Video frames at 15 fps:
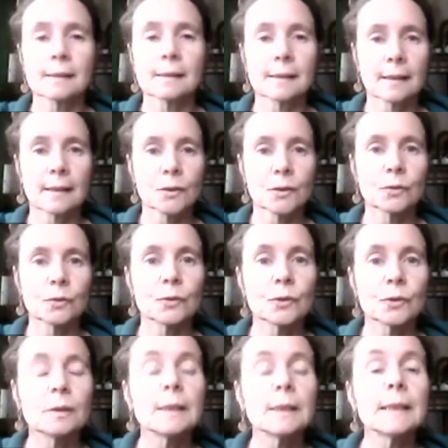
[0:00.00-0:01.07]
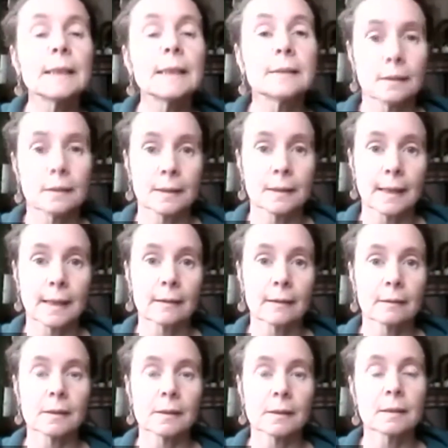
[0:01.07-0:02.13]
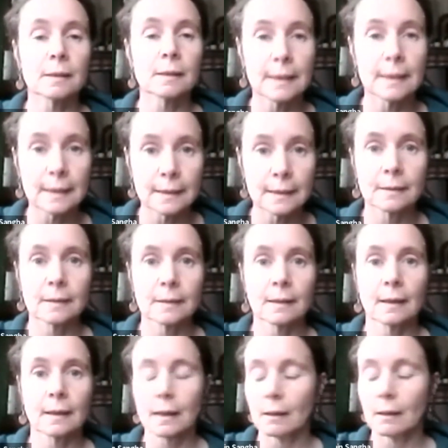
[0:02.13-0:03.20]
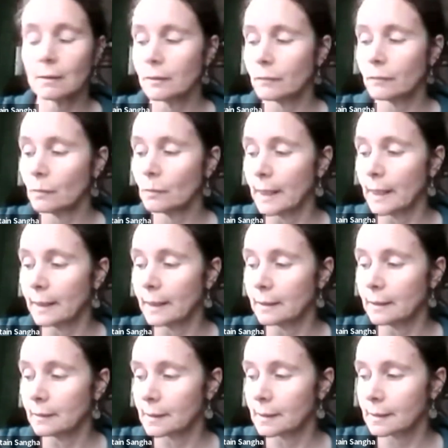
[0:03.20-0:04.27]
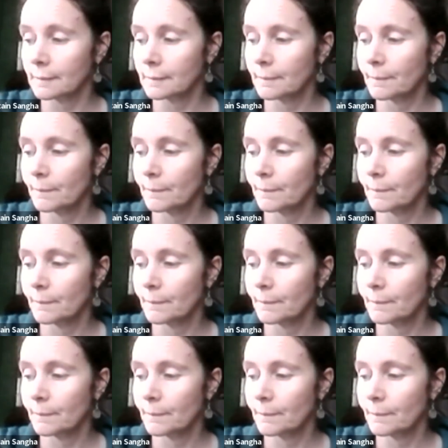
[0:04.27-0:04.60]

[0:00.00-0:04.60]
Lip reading: it's said to lead to the deathless, to lead to that kind of awareness.